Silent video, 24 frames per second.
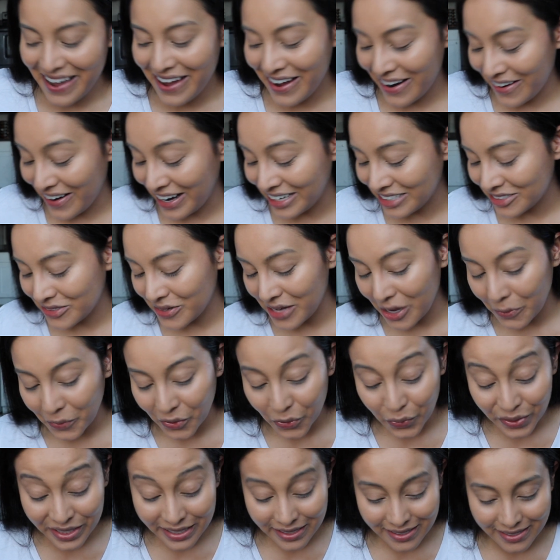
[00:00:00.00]
Alright, so now we're
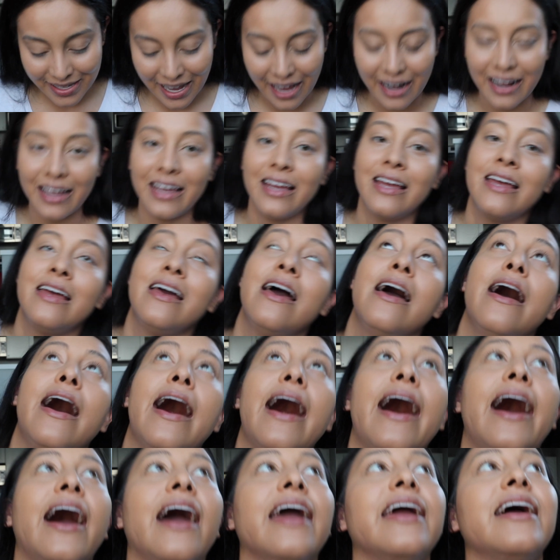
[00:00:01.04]
going to set it.
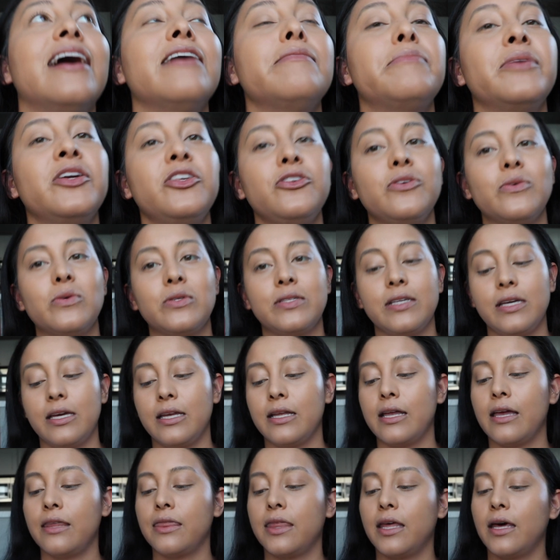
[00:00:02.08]
I have been
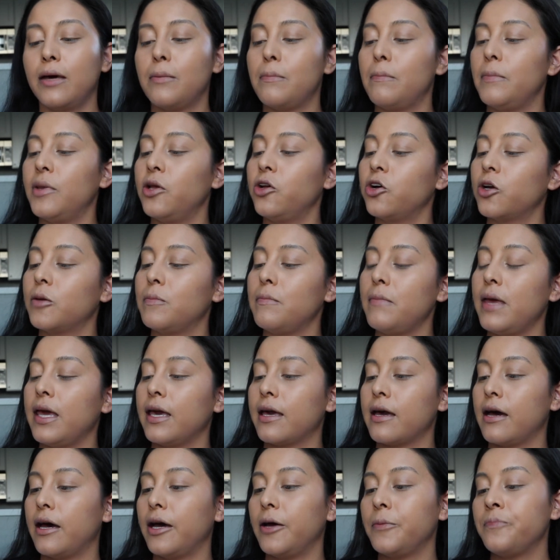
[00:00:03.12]
using the Milk
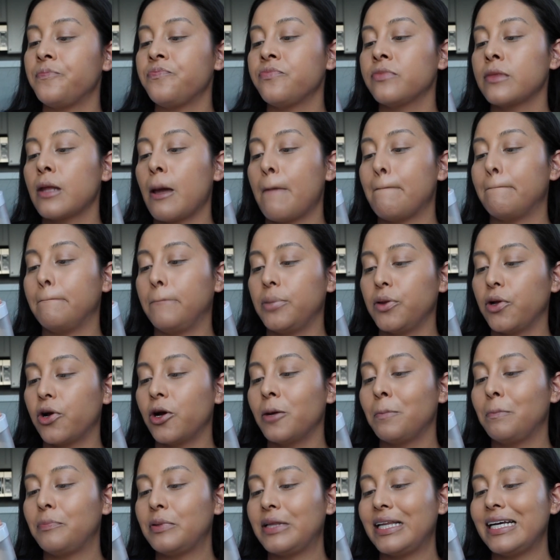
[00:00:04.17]
Makeup
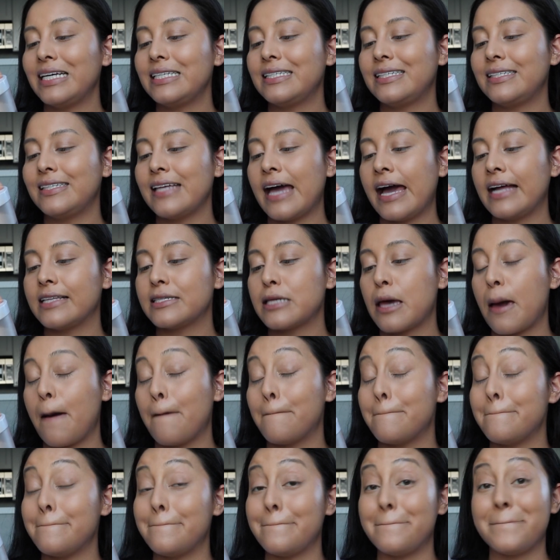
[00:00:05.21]
Blur Plus Set
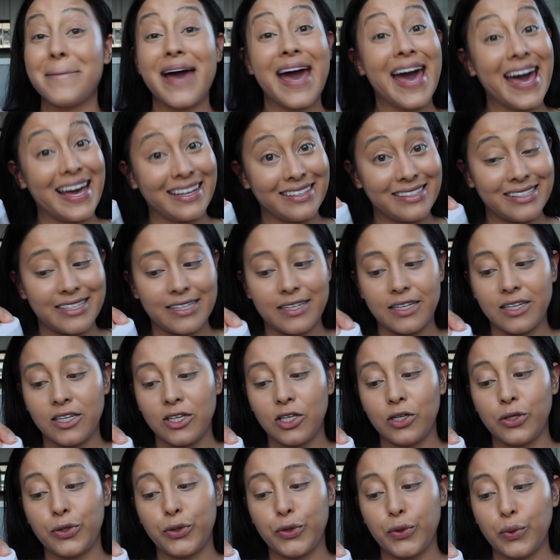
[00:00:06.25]
Matte
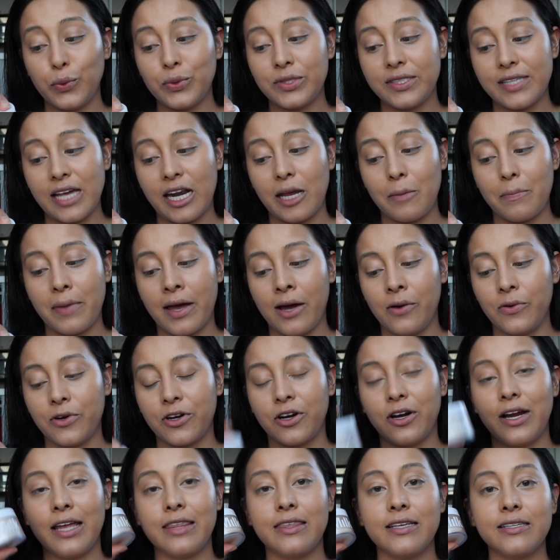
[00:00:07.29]
loose setting
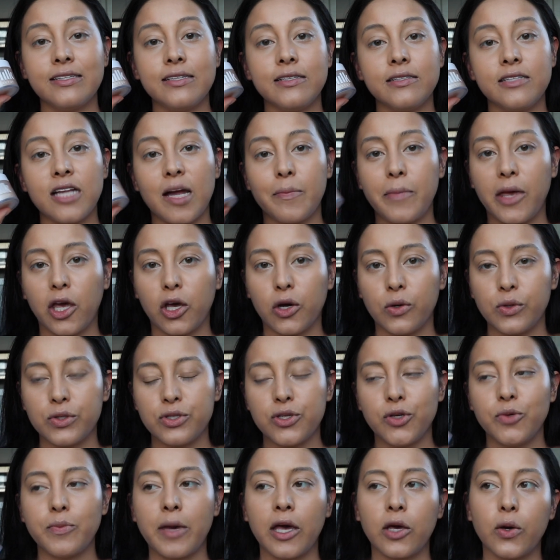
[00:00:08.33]
powder, and this is not my
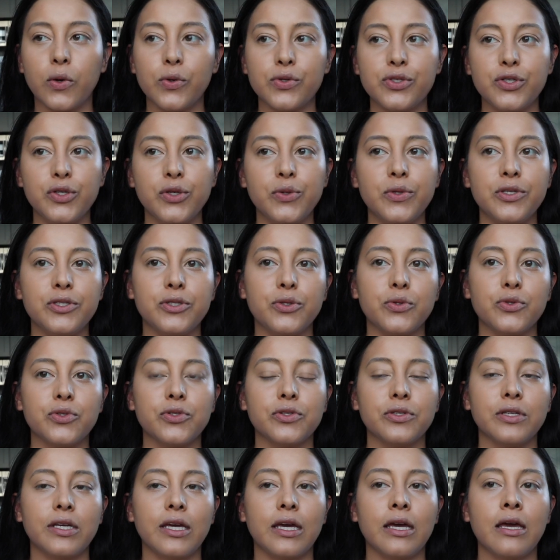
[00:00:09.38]
go-to. My go-to is
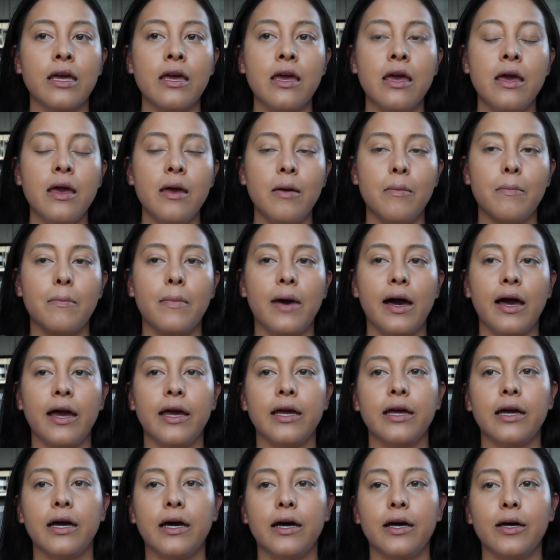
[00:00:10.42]
usually
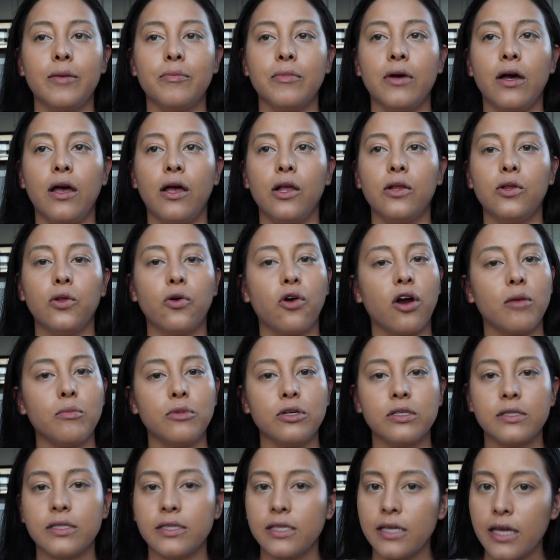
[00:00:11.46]
my Laura
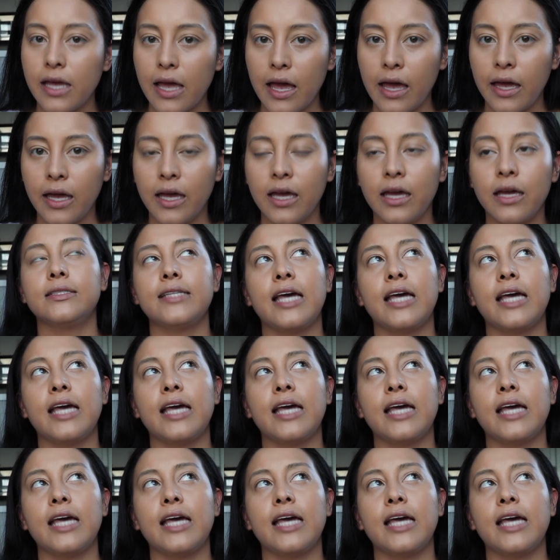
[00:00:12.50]
Mercier